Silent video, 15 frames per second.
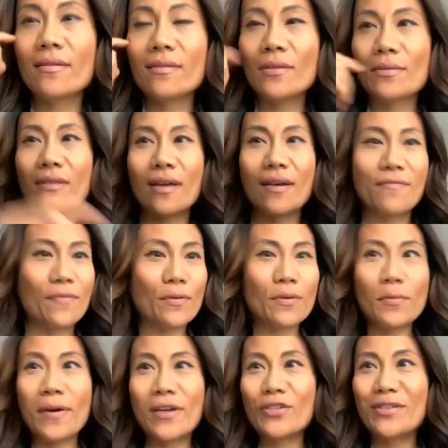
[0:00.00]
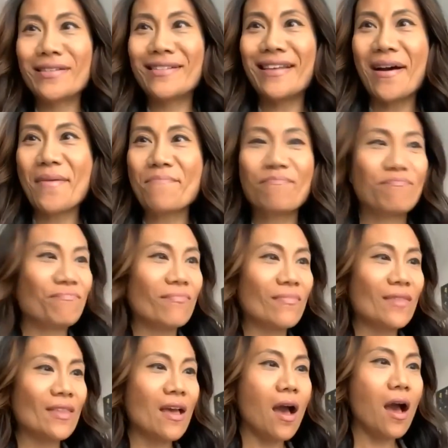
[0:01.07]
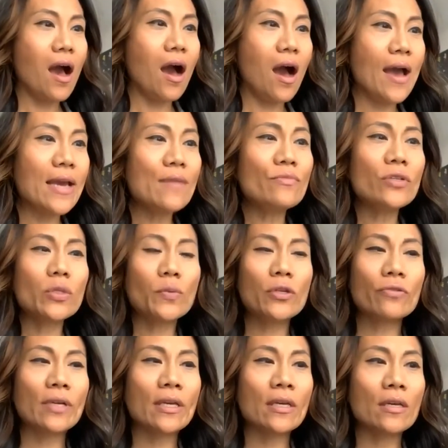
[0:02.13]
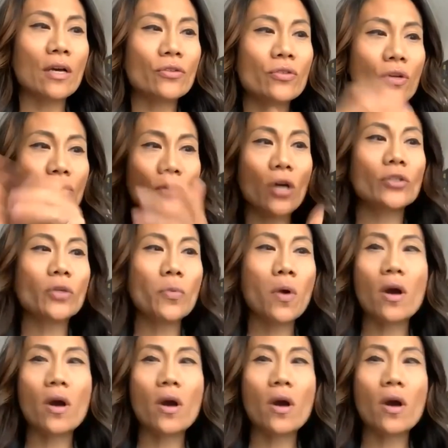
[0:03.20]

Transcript: so it's time for questions. I am just wondering, Dr.